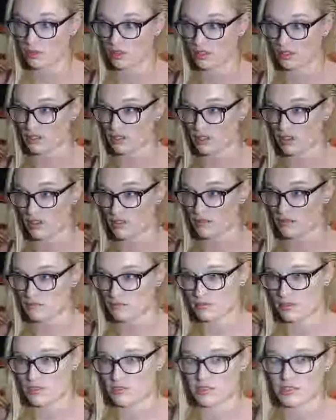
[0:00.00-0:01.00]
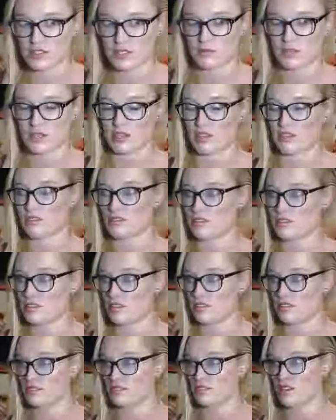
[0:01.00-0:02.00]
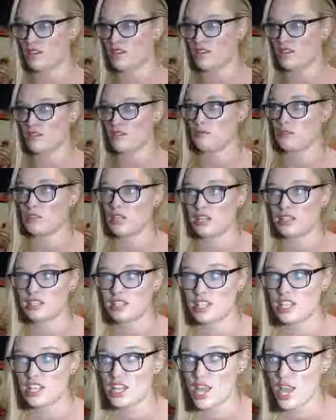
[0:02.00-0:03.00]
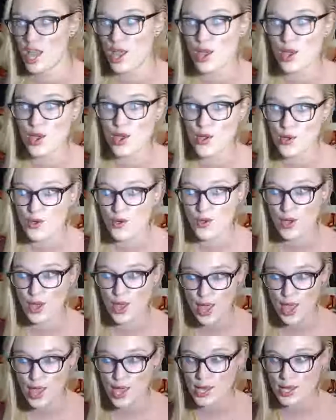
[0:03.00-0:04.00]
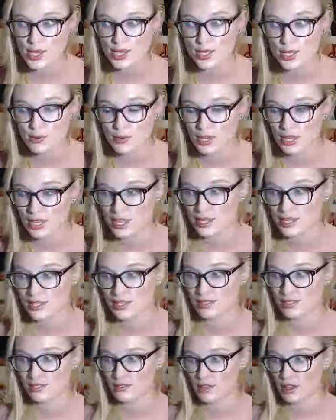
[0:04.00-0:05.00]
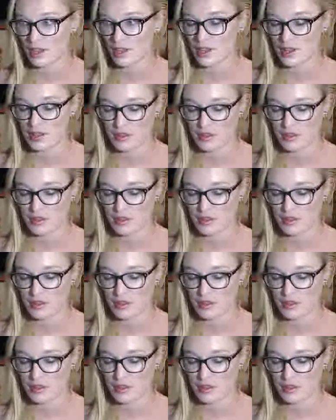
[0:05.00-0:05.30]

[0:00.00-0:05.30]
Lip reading: But if it's something else, then we'd like to know so we can